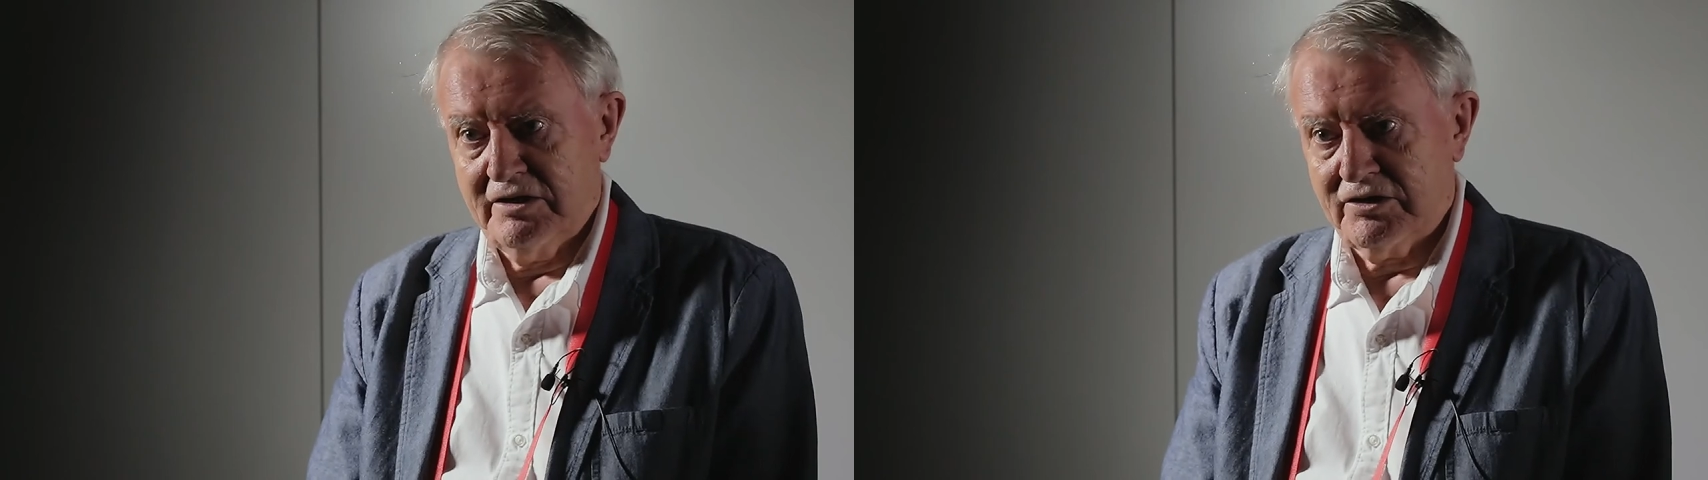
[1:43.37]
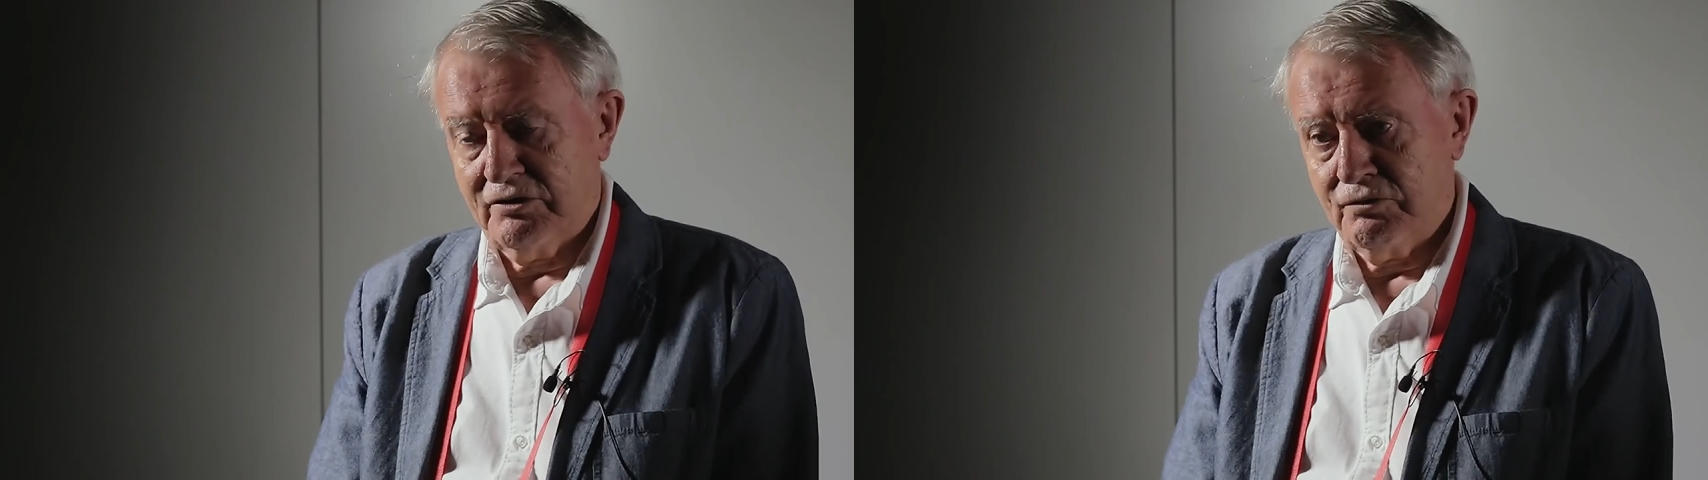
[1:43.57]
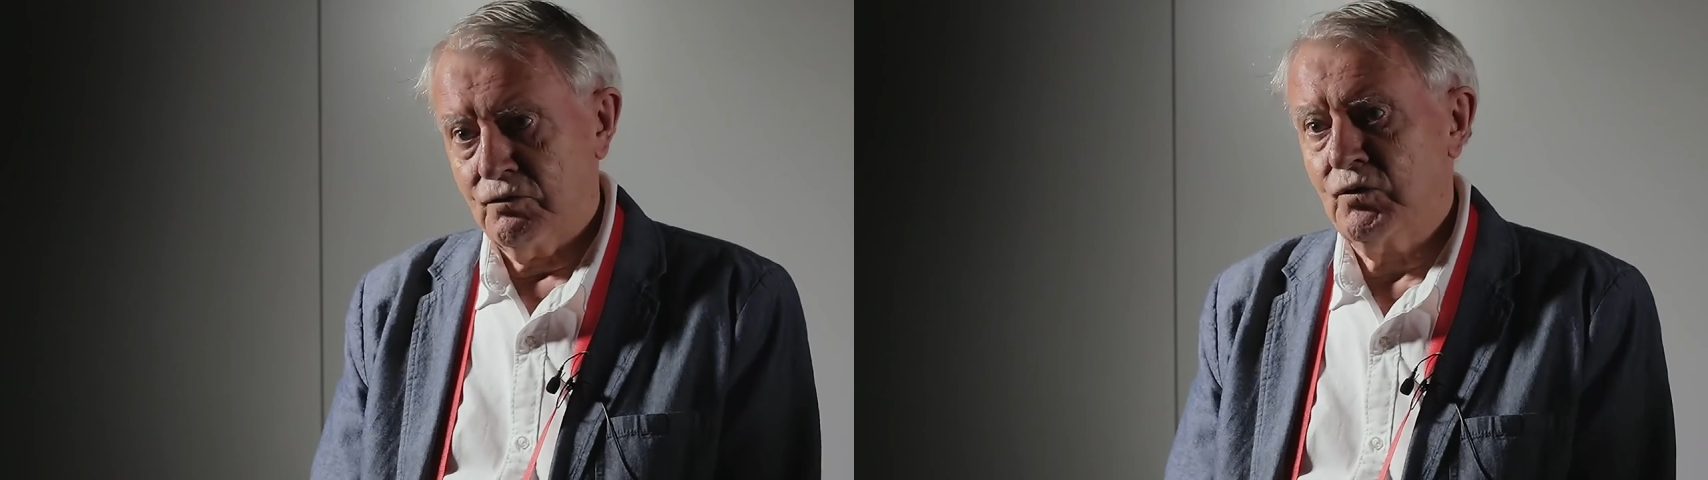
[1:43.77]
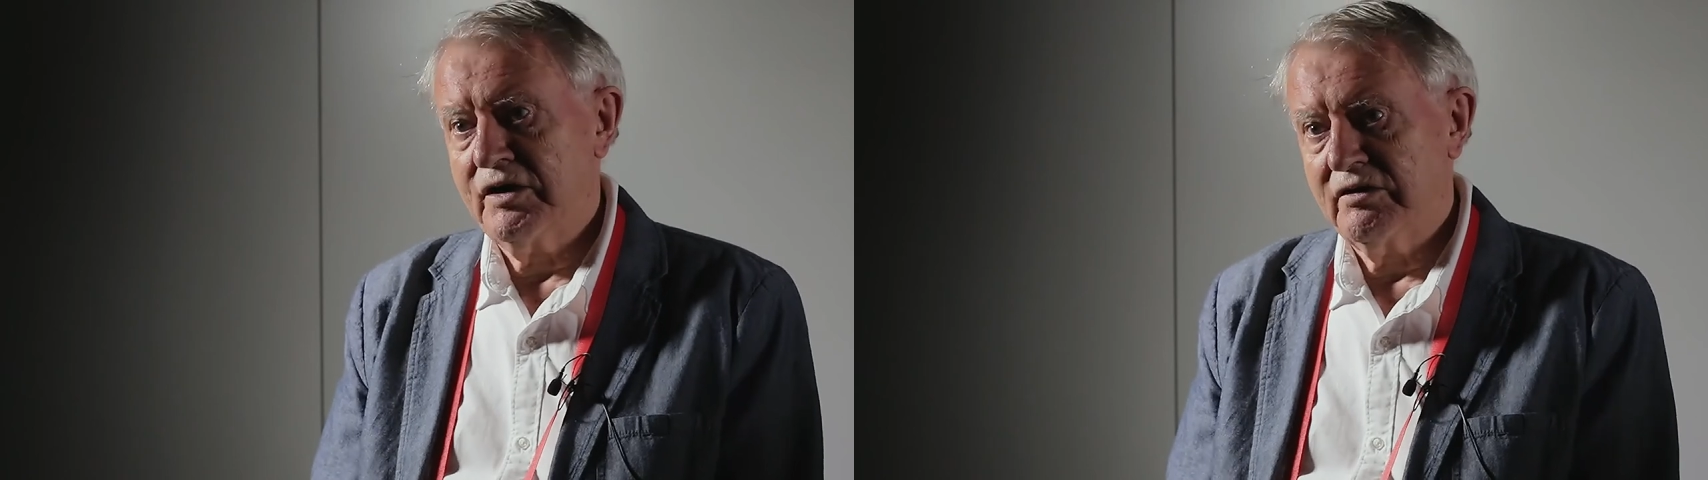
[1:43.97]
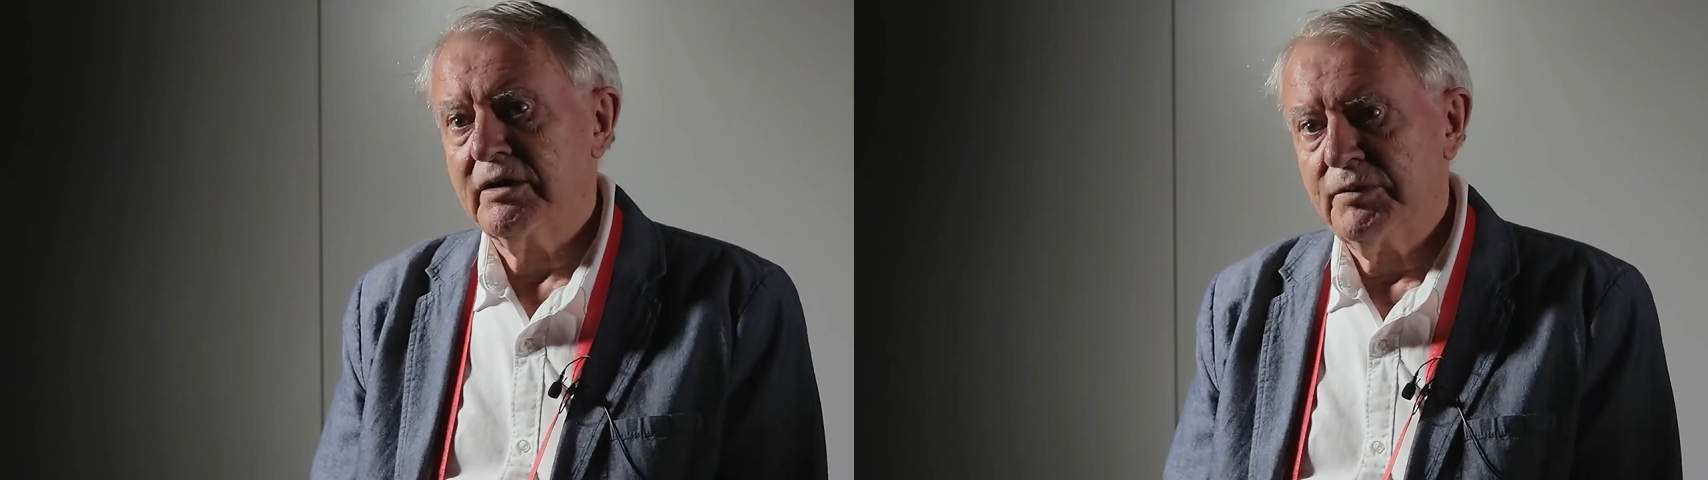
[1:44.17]
So
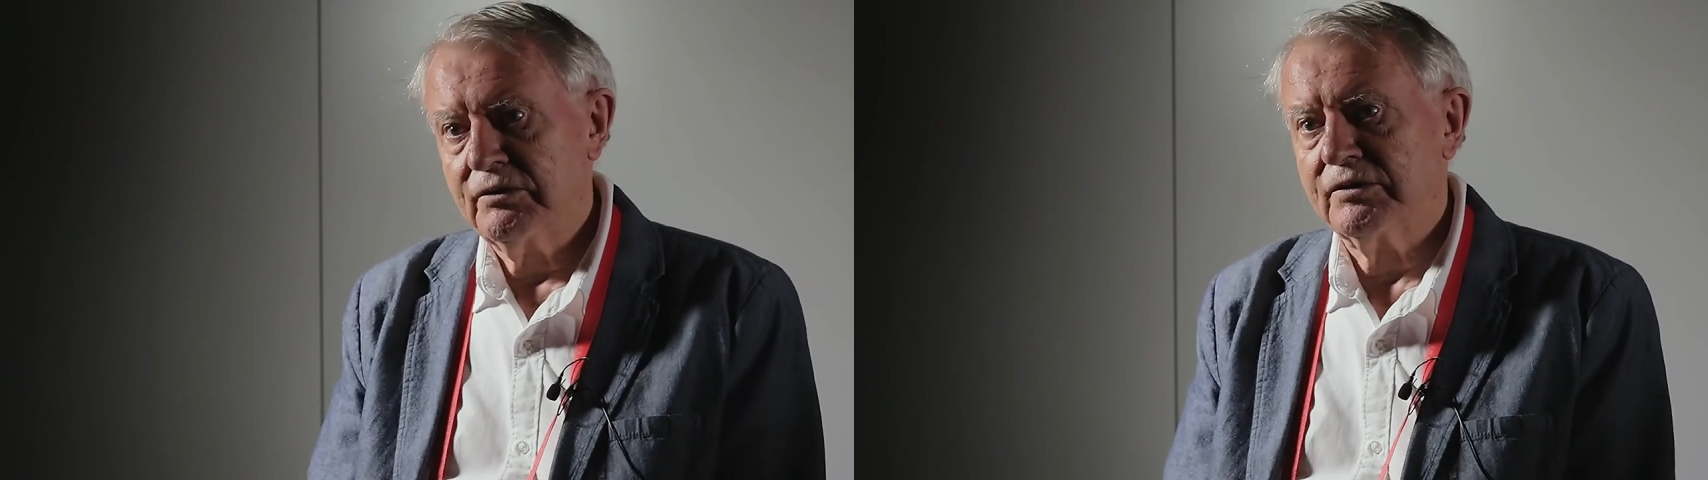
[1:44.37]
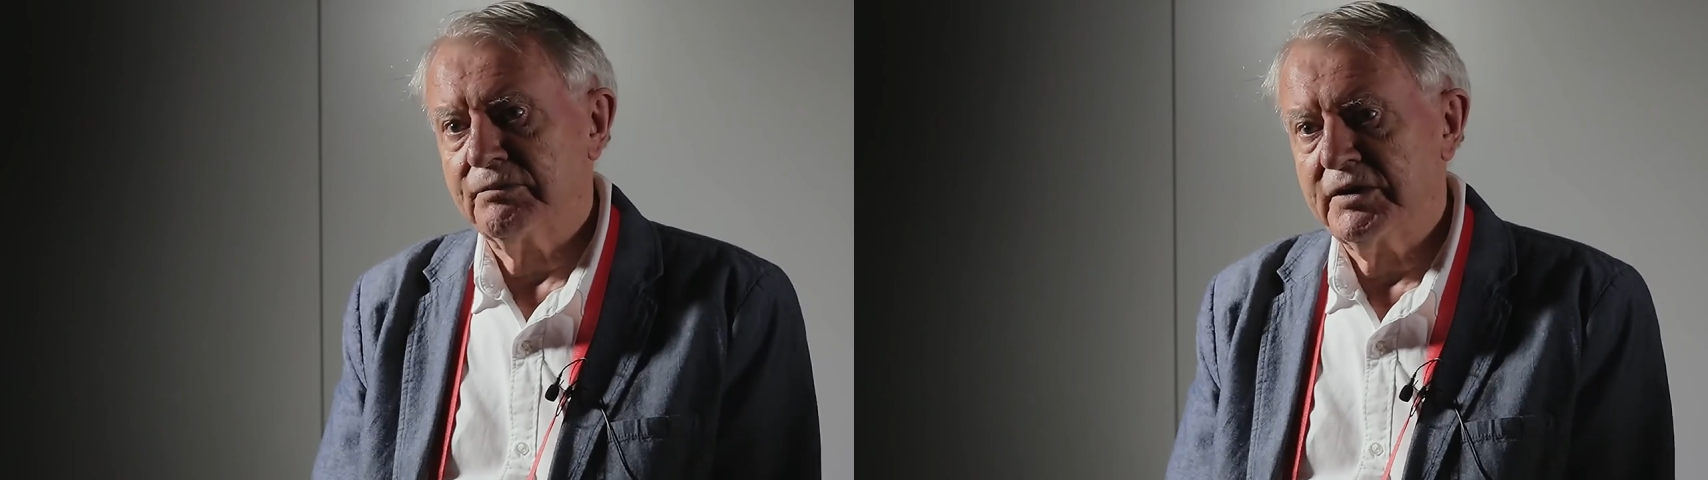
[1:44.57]
we're in the